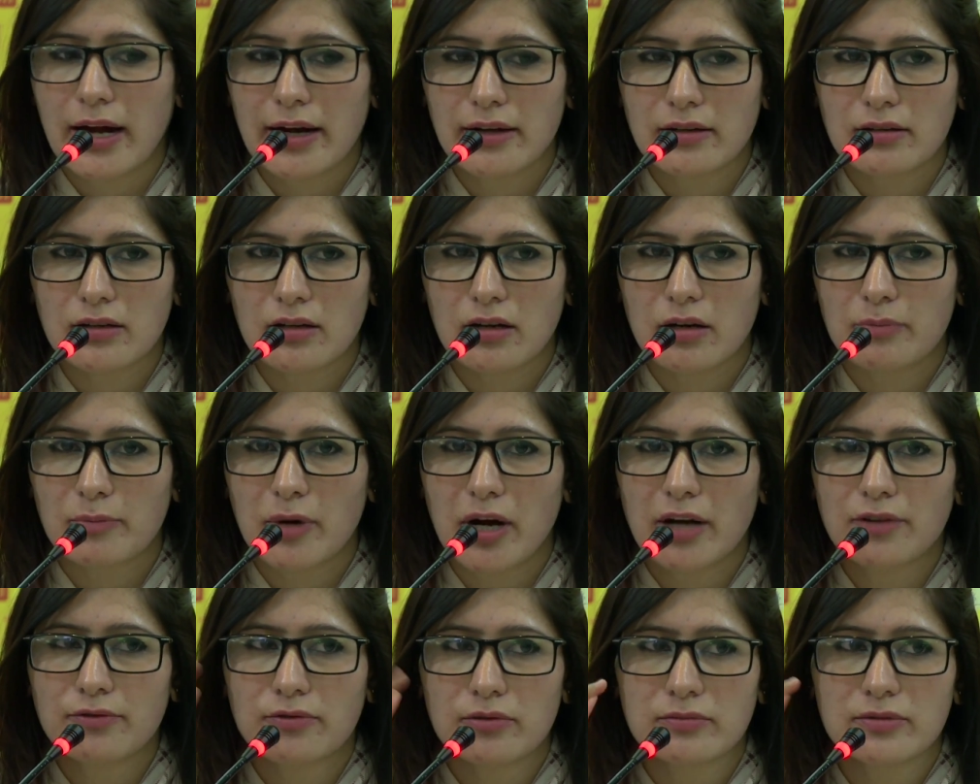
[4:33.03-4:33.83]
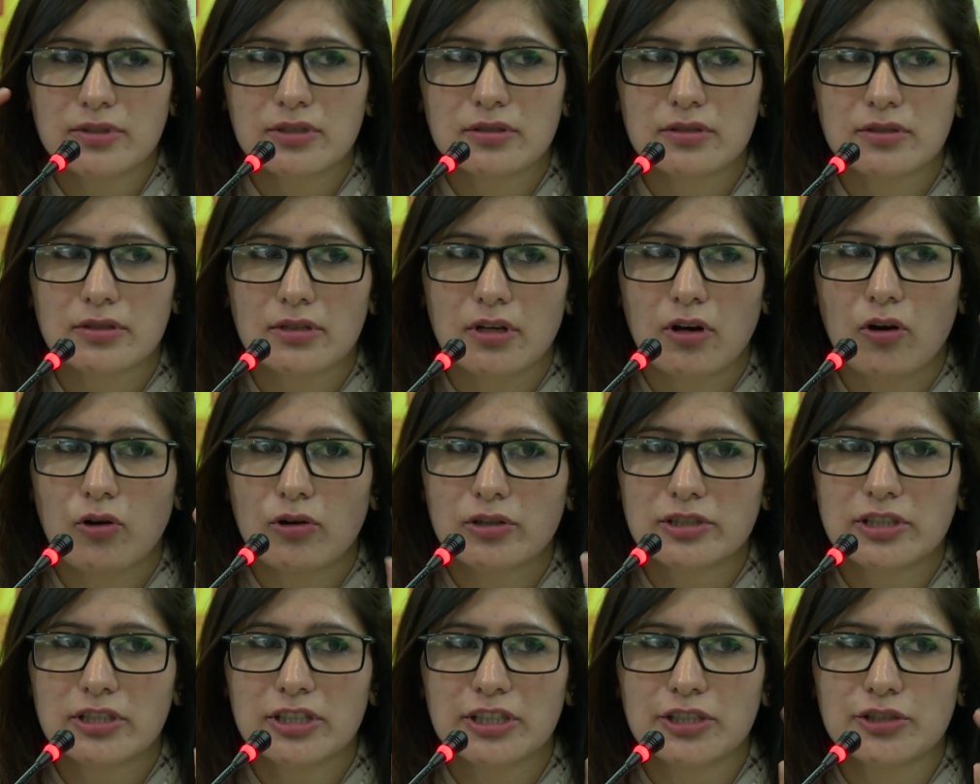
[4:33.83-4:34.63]
and apart from this
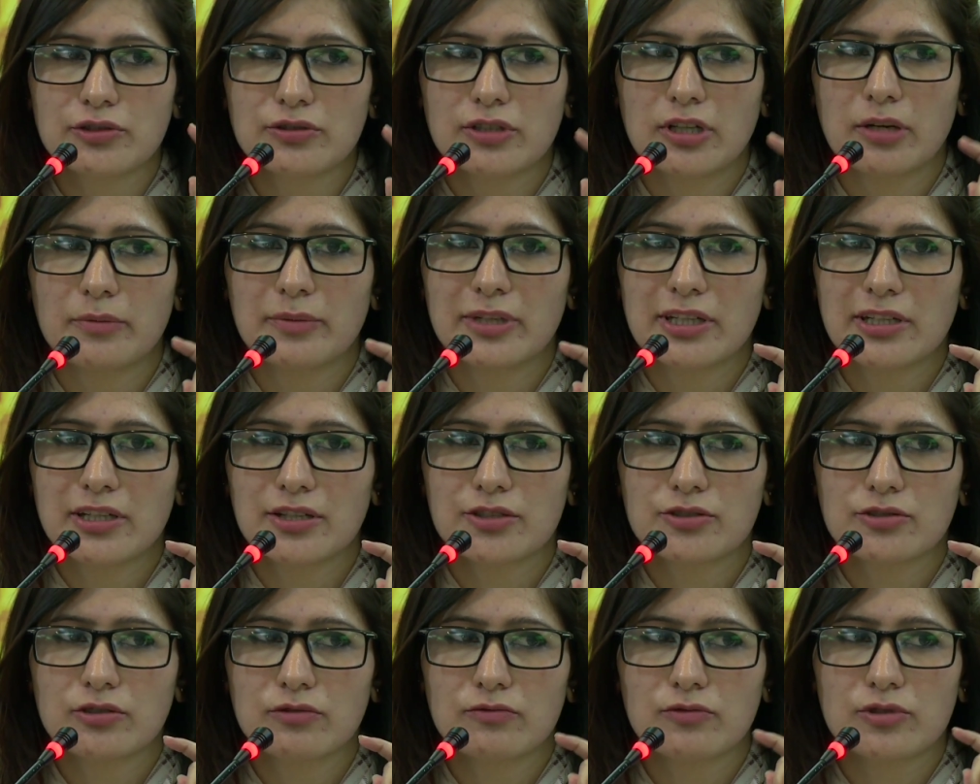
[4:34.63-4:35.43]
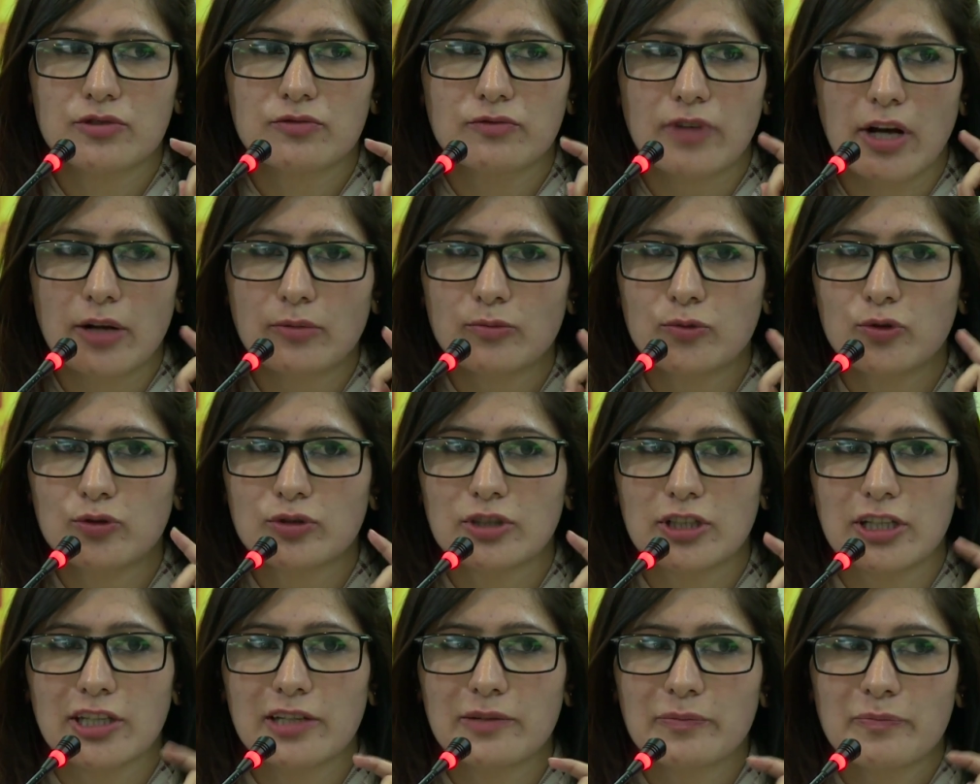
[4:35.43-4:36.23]
alternative communication was one more
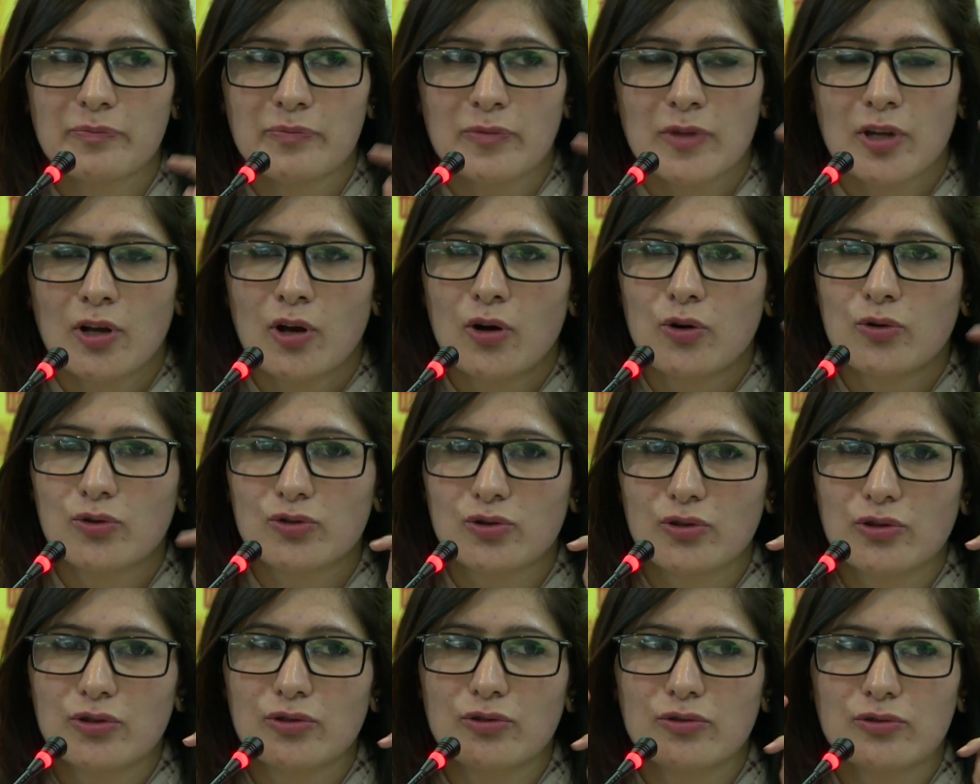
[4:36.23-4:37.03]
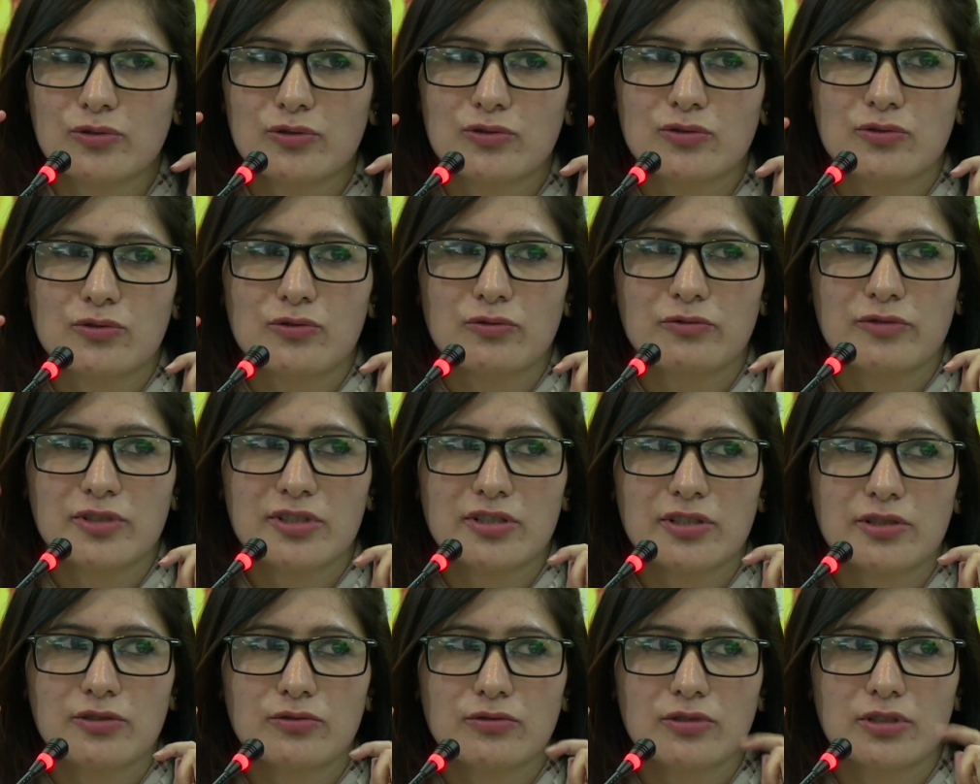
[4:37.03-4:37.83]
thing whoso used to
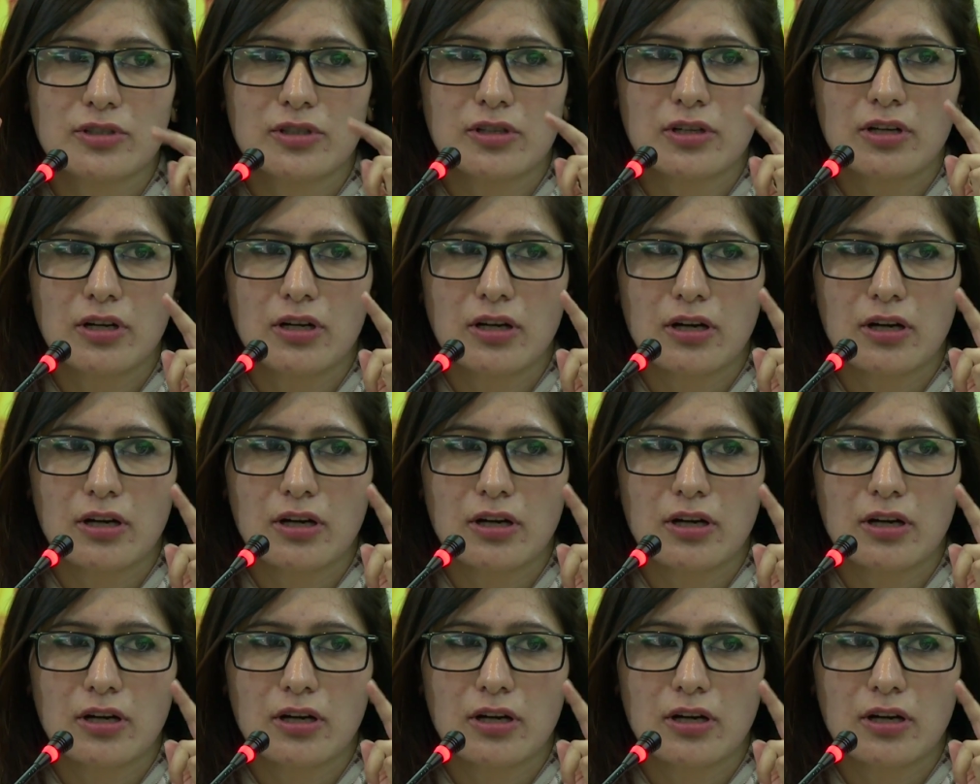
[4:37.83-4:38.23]
visit to the